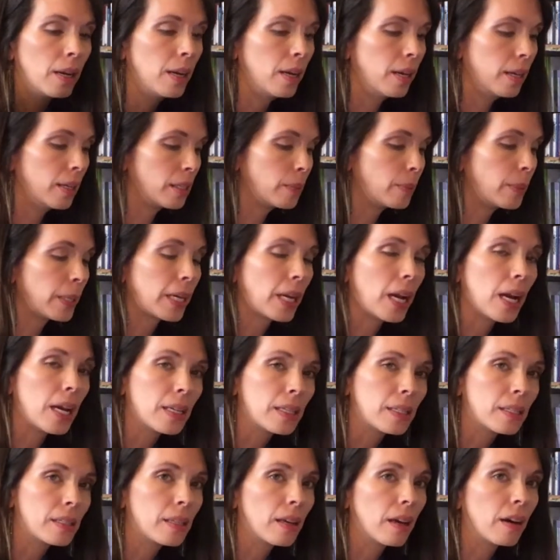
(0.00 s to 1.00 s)
is
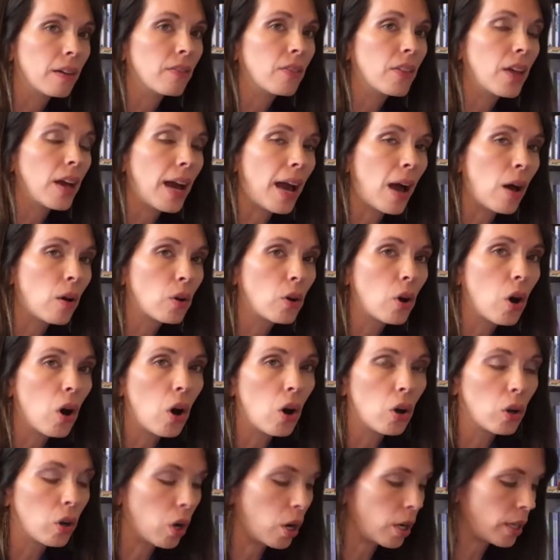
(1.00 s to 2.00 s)
because of the alcohol
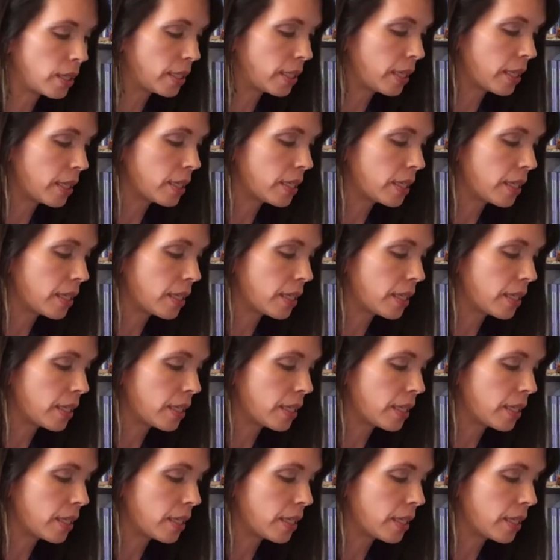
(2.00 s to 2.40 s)
content.